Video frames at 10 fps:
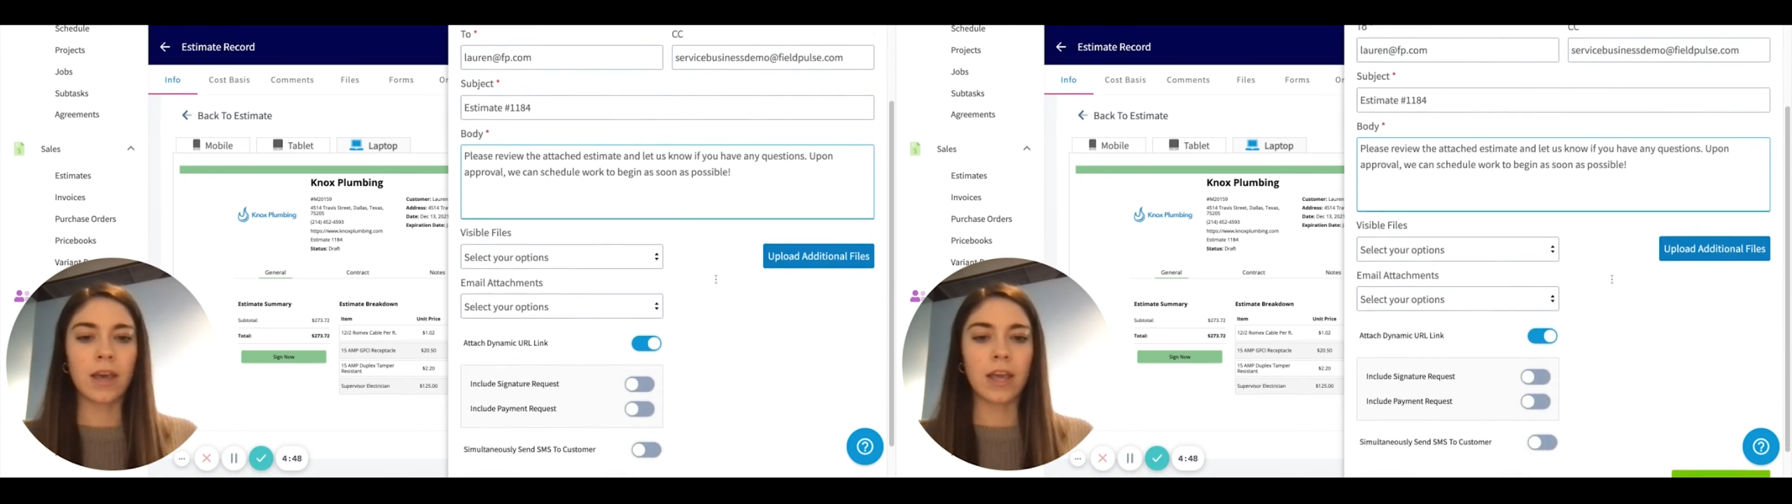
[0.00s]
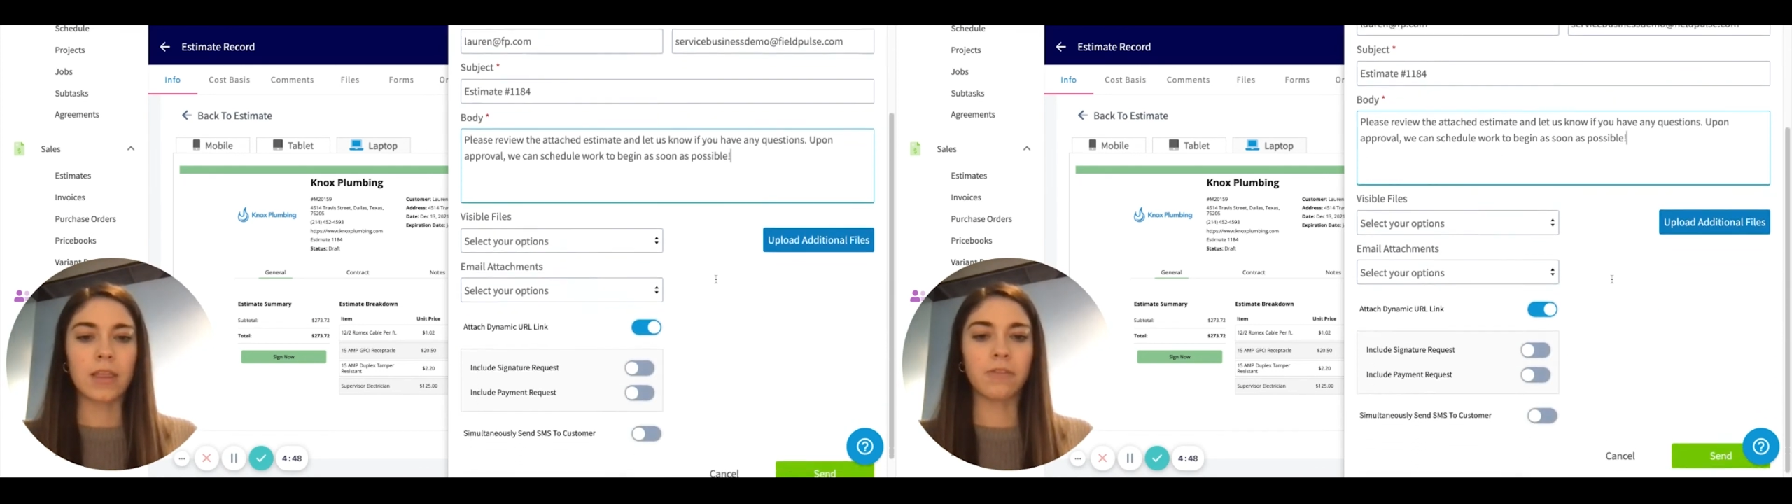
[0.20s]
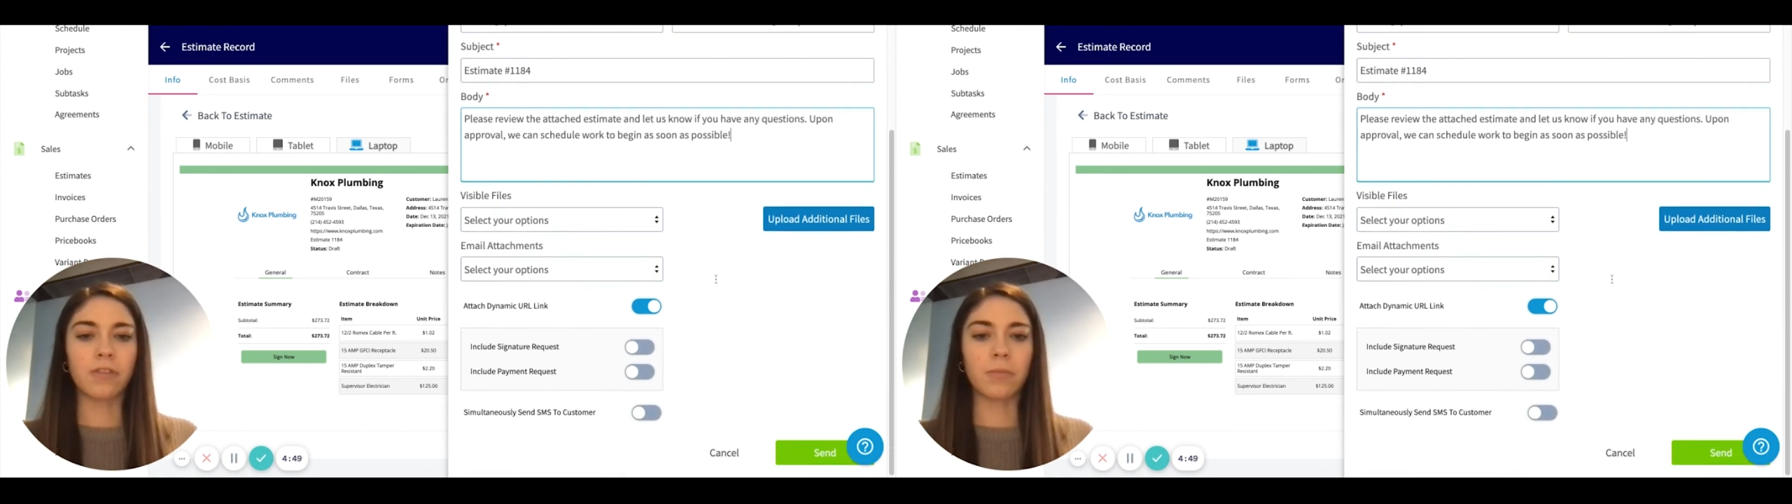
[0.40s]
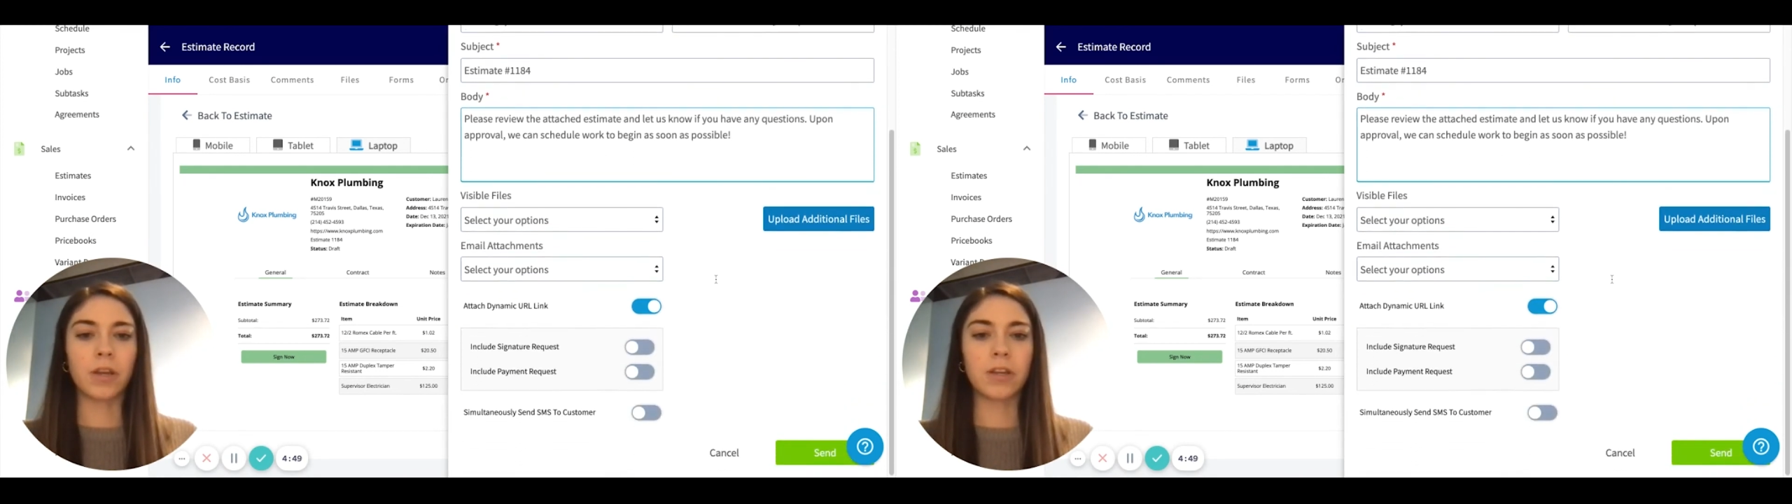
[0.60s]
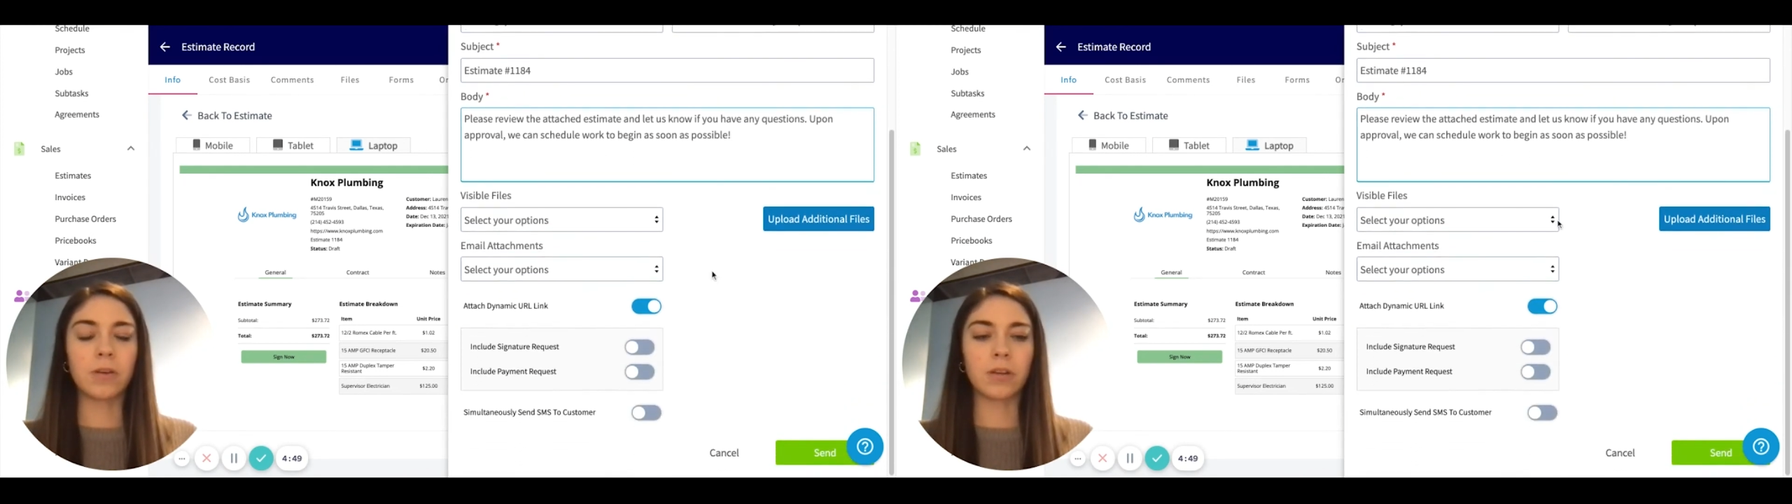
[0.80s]
And then from
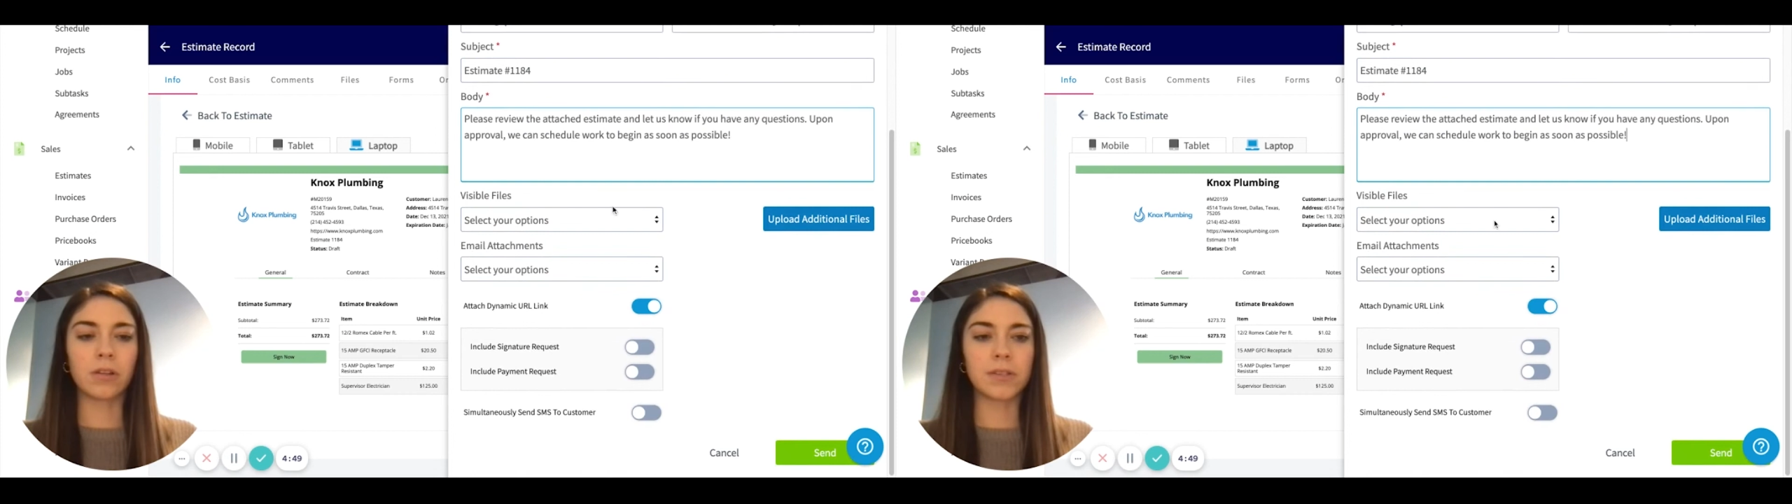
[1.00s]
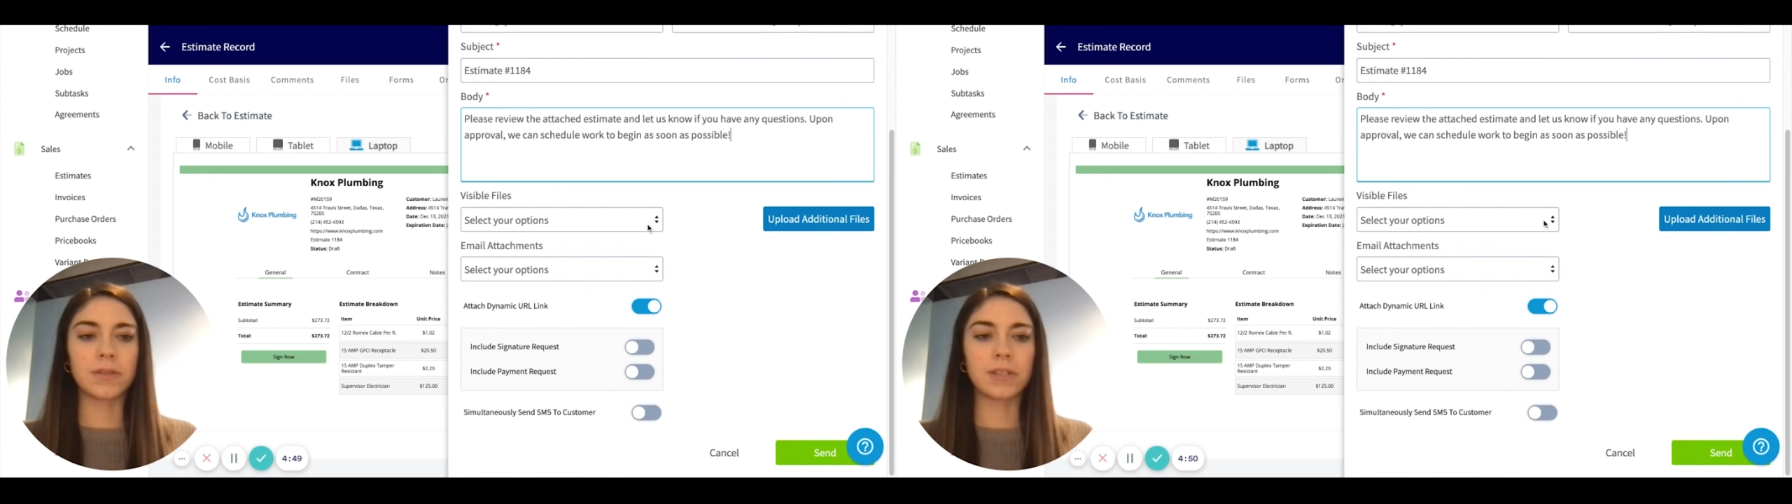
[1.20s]
here, you can also